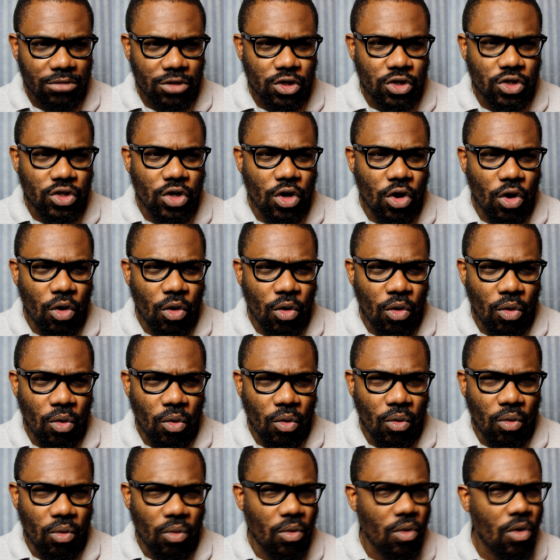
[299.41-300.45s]

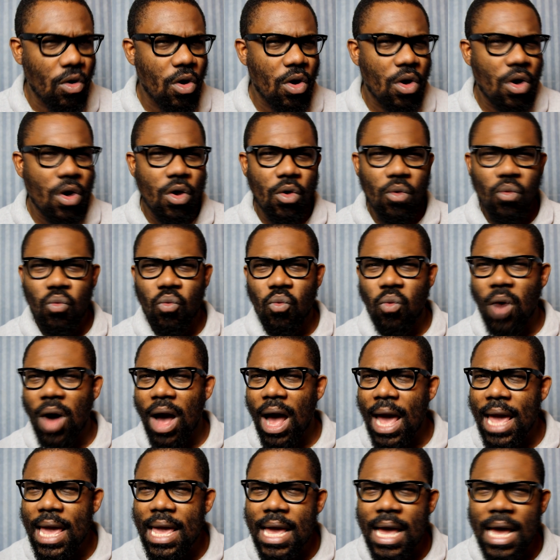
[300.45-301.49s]
So
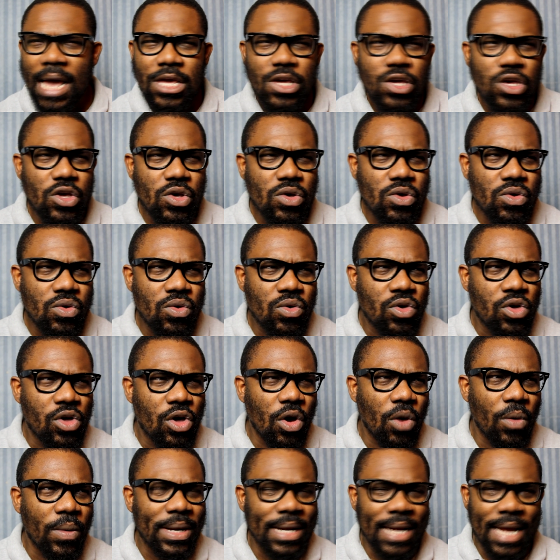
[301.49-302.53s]
why are you
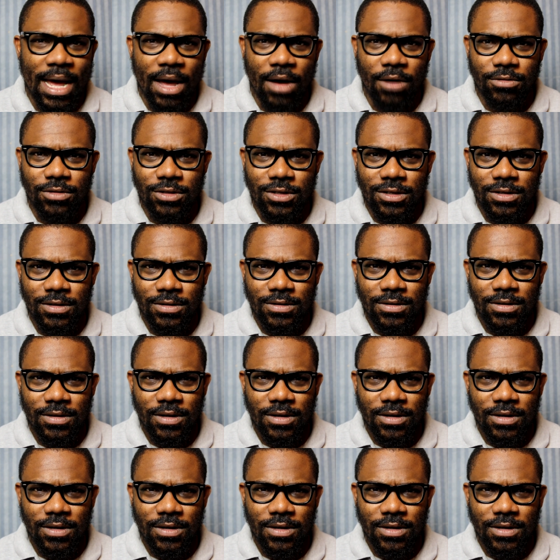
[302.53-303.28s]
going out